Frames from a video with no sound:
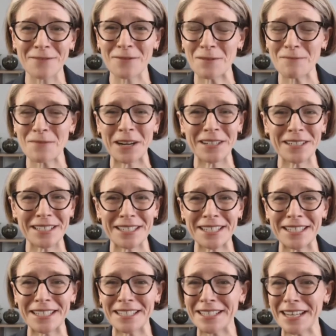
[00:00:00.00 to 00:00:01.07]
from parents
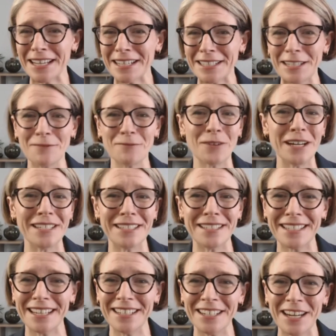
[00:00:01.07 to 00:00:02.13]
these days, and friends
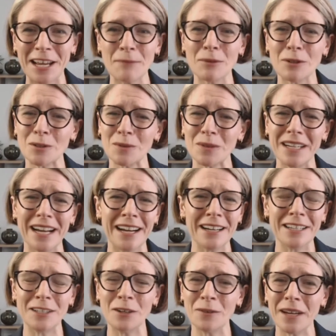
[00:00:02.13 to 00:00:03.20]
and neighbors. We, I,
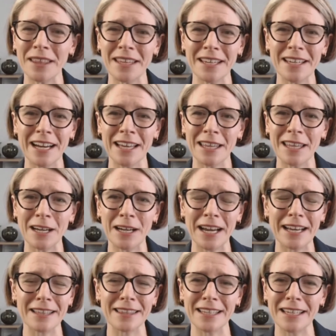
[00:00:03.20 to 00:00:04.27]
you know, I think, I think,
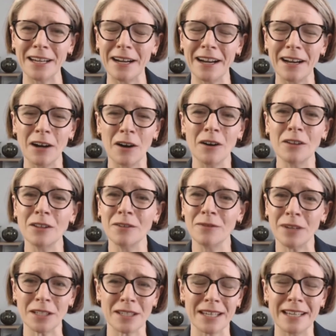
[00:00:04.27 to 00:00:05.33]
I think all of
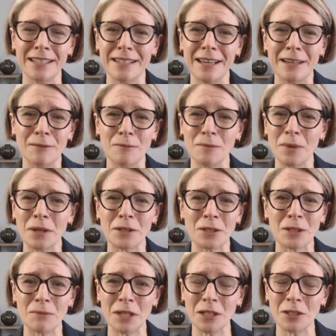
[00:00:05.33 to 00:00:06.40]
us, uh, uh parents
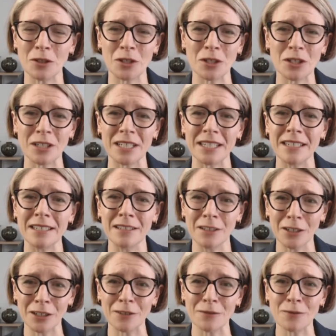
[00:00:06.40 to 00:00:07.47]
and pediatricians, are
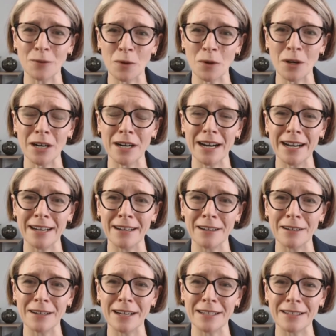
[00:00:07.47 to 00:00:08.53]
eager for
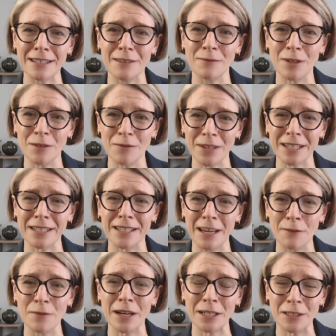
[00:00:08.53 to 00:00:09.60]
a safe and ev-
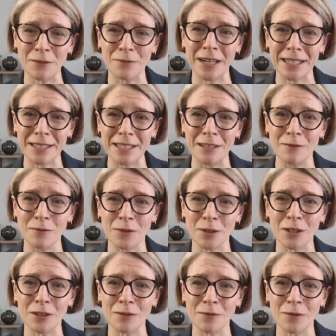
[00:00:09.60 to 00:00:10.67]
effective vaccine
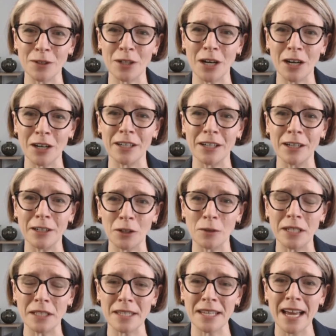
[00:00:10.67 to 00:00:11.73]
for for our younger
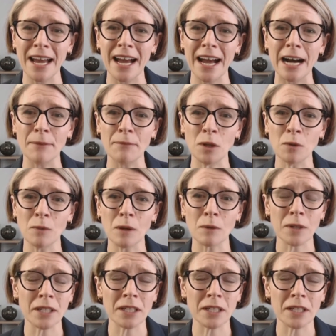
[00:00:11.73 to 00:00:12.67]
ones. Um, you know, what we're